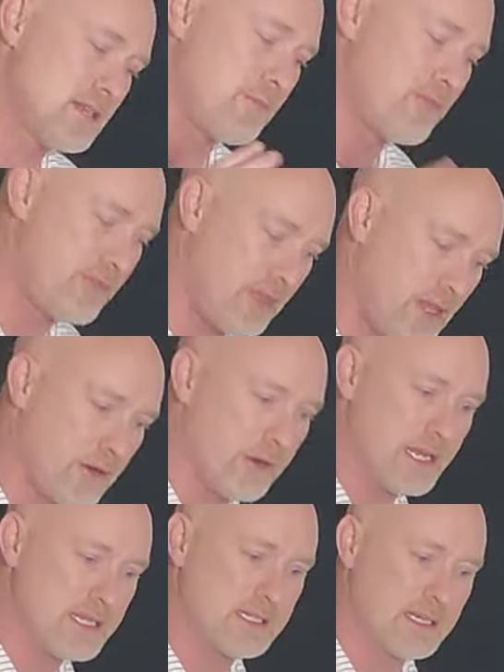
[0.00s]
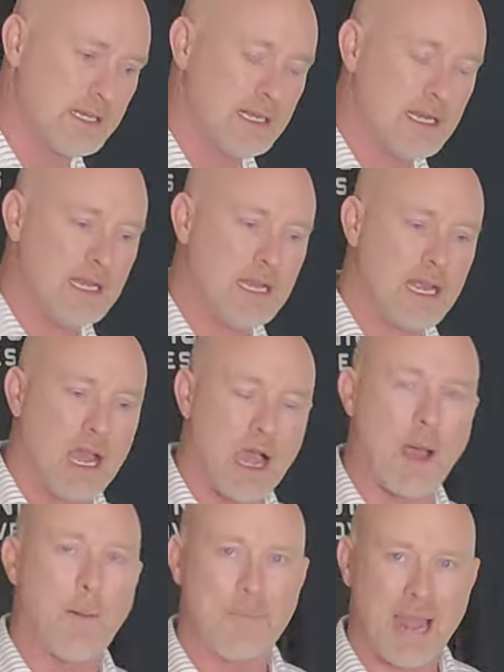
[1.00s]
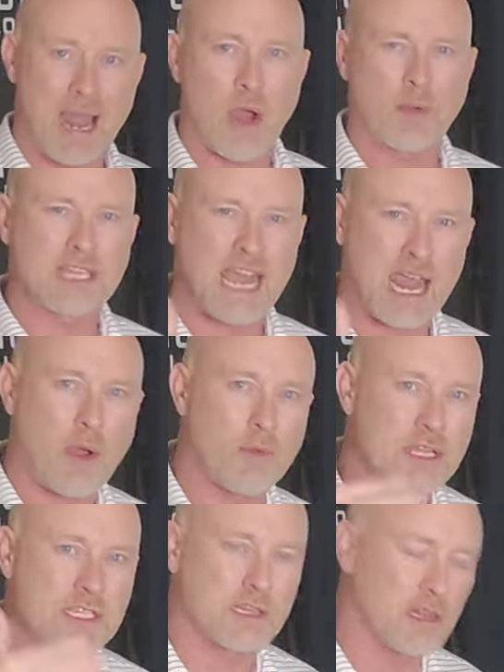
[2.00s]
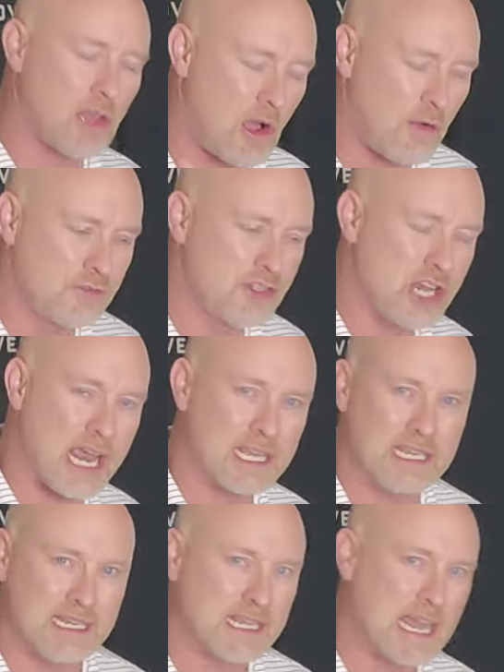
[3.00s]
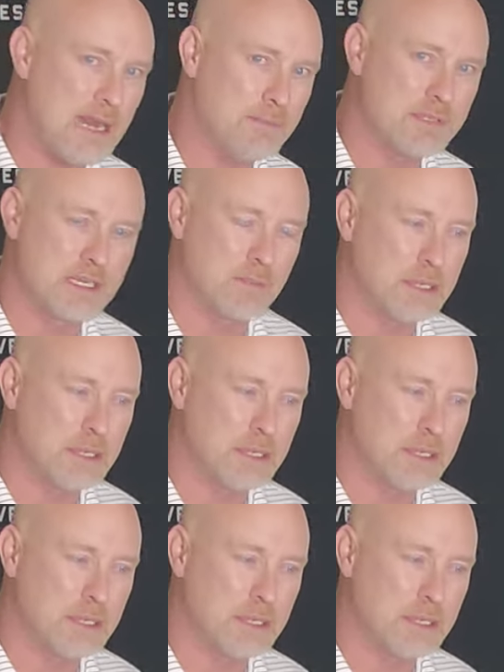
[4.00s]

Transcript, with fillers: some theories about how this loft jacking came to